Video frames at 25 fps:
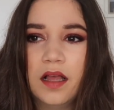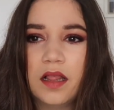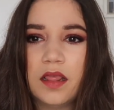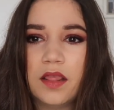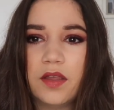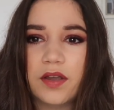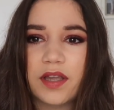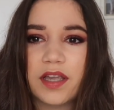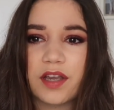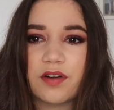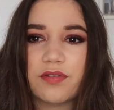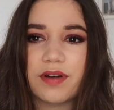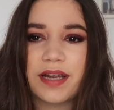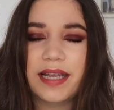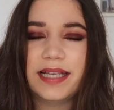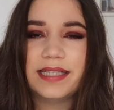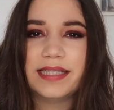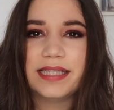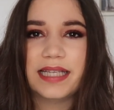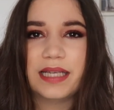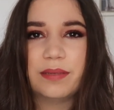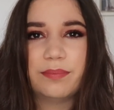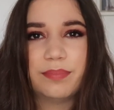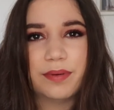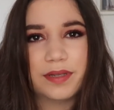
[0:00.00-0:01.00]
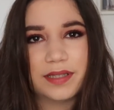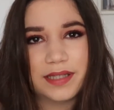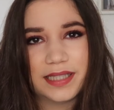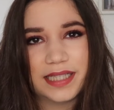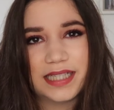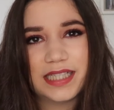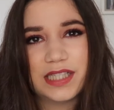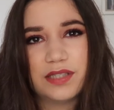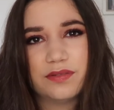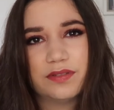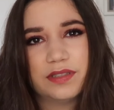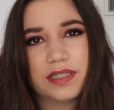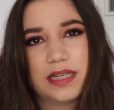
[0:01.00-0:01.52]
look crazy, but
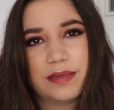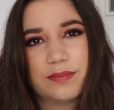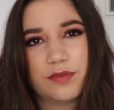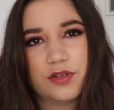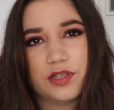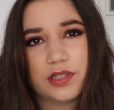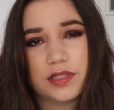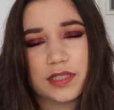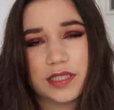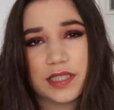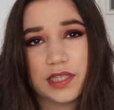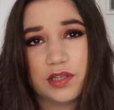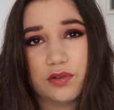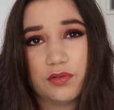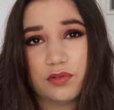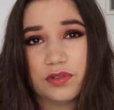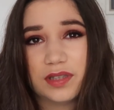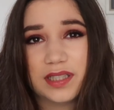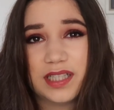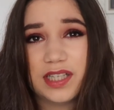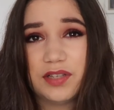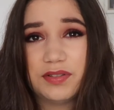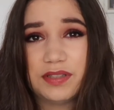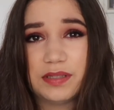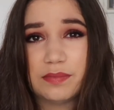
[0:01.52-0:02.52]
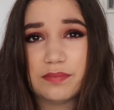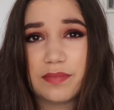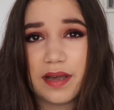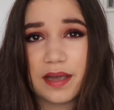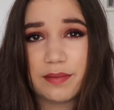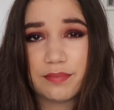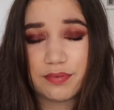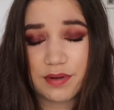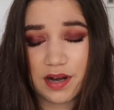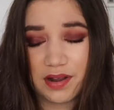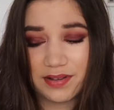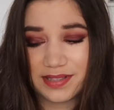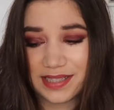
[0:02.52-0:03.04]
this one I mostly only use in my
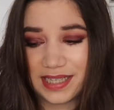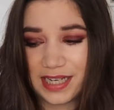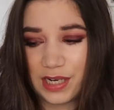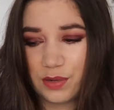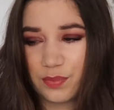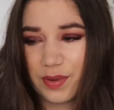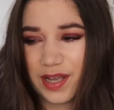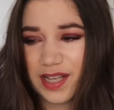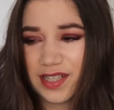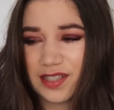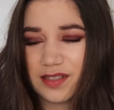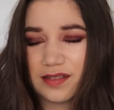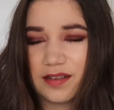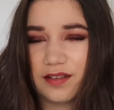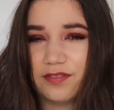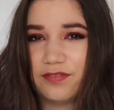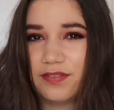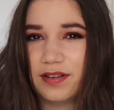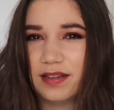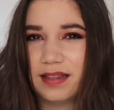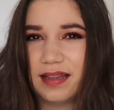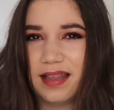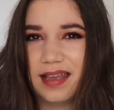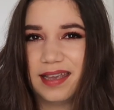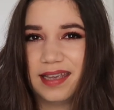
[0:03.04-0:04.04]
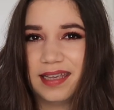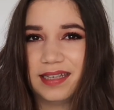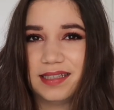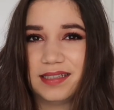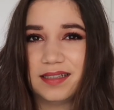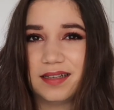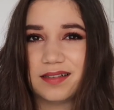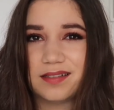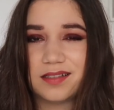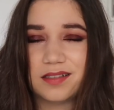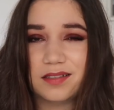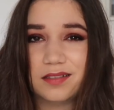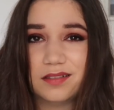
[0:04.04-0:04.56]
brows anyway, so I feel like it
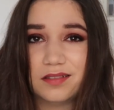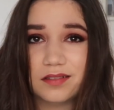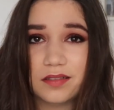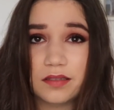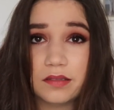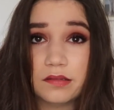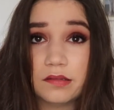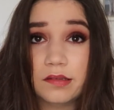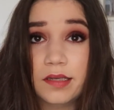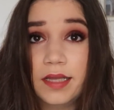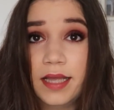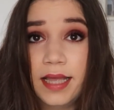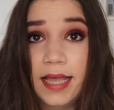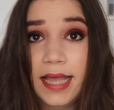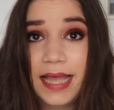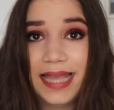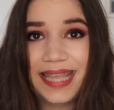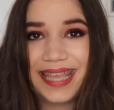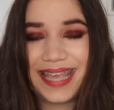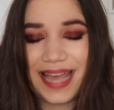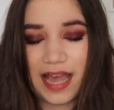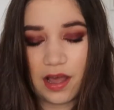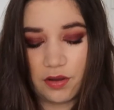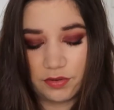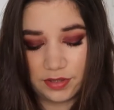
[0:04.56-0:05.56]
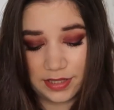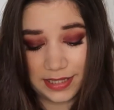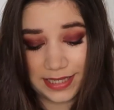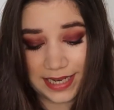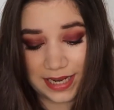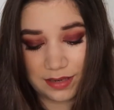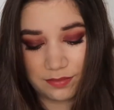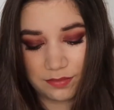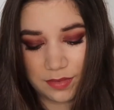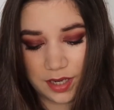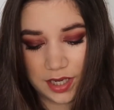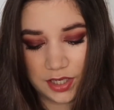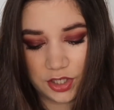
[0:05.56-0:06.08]
doesn't count
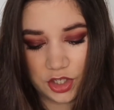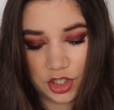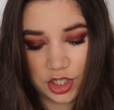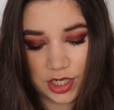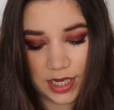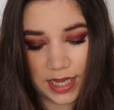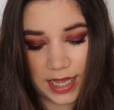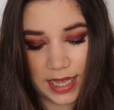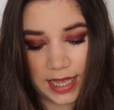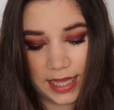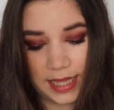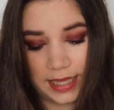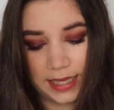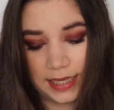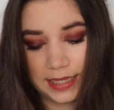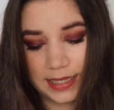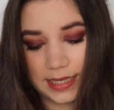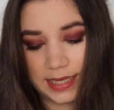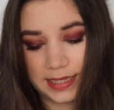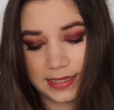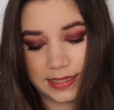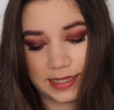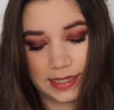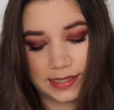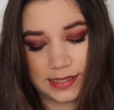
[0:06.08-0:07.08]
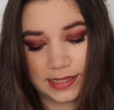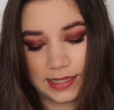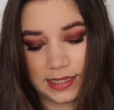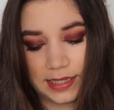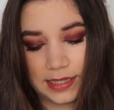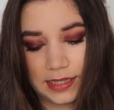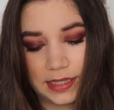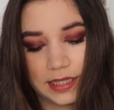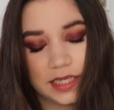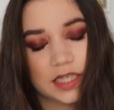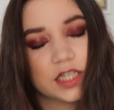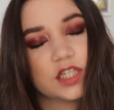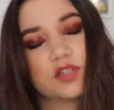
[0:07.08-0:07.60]
that much. And as I said in
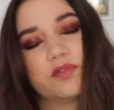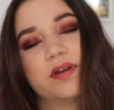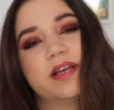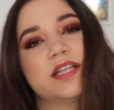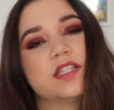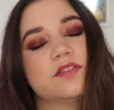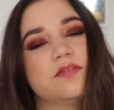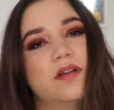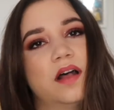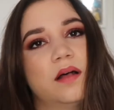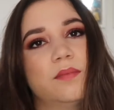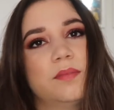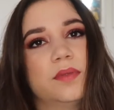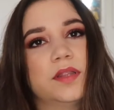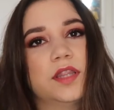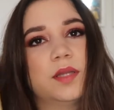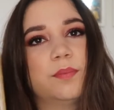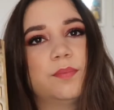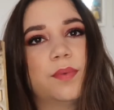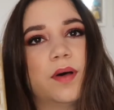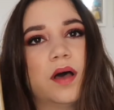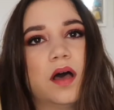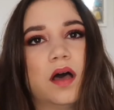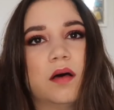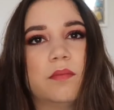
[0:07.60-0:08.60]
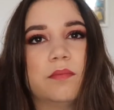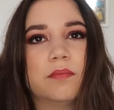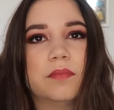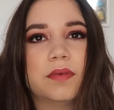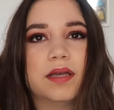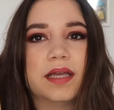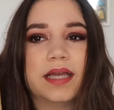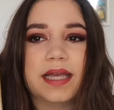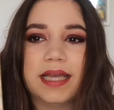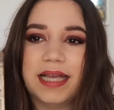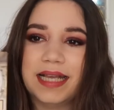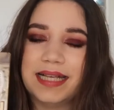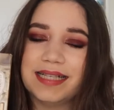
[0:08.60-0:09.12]
the intro as well, the Balm
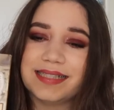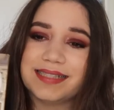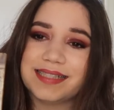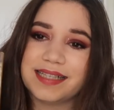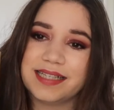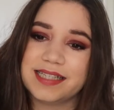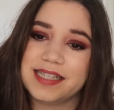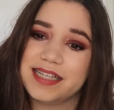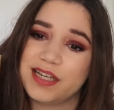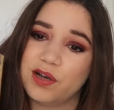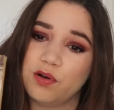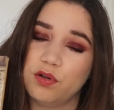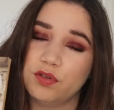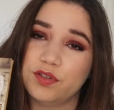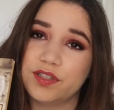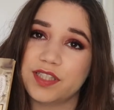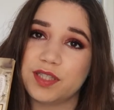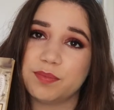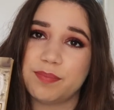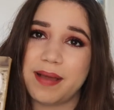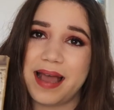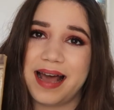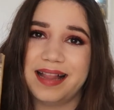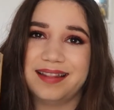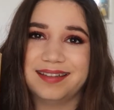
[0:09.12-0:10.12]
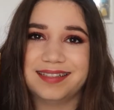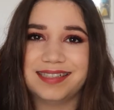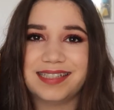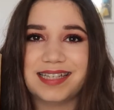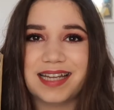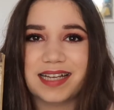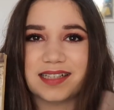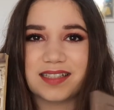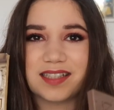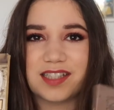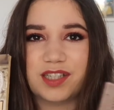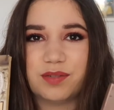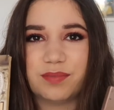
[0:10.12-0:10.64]
is the oldest palette
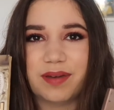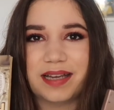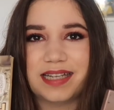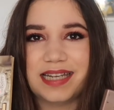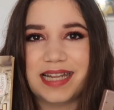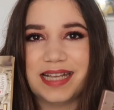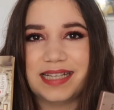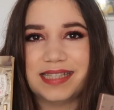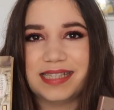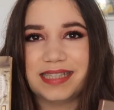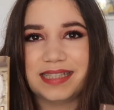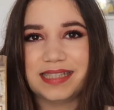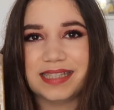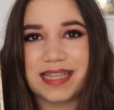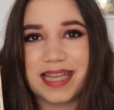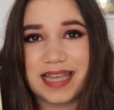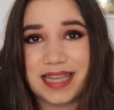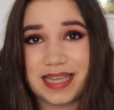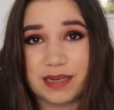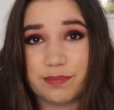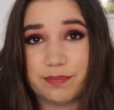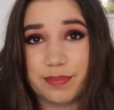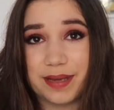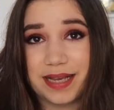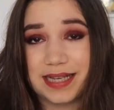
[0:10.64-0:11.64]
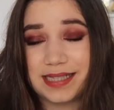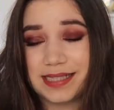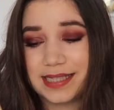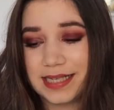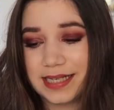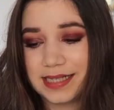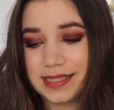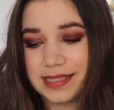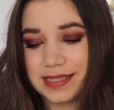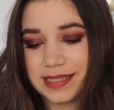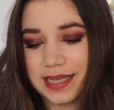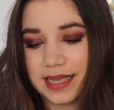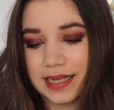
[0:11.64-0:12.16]
next to my Naked
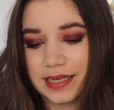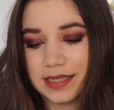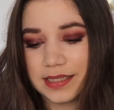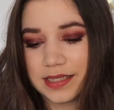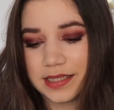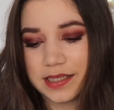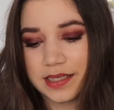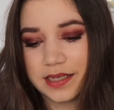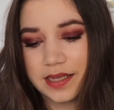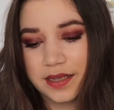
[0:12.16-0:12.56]
Basics, and